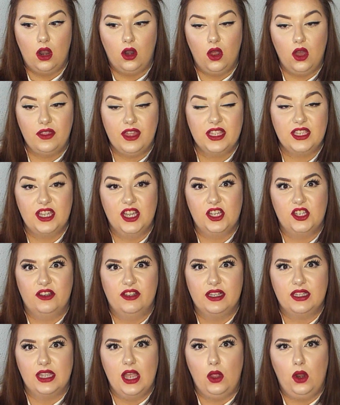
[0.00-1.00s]
lot of that texture
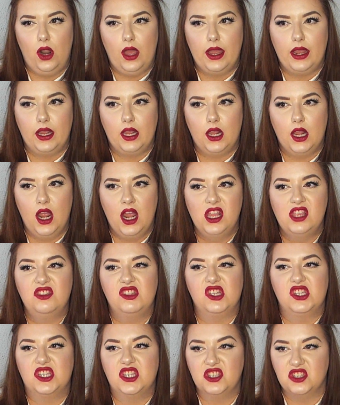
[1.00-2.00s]
is now like
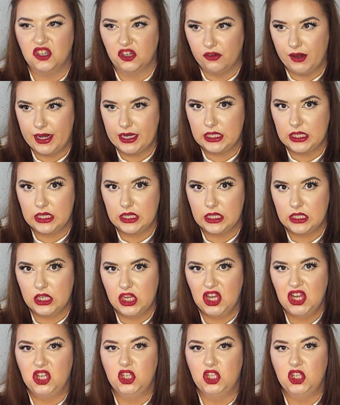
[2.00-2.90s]
disintegrated,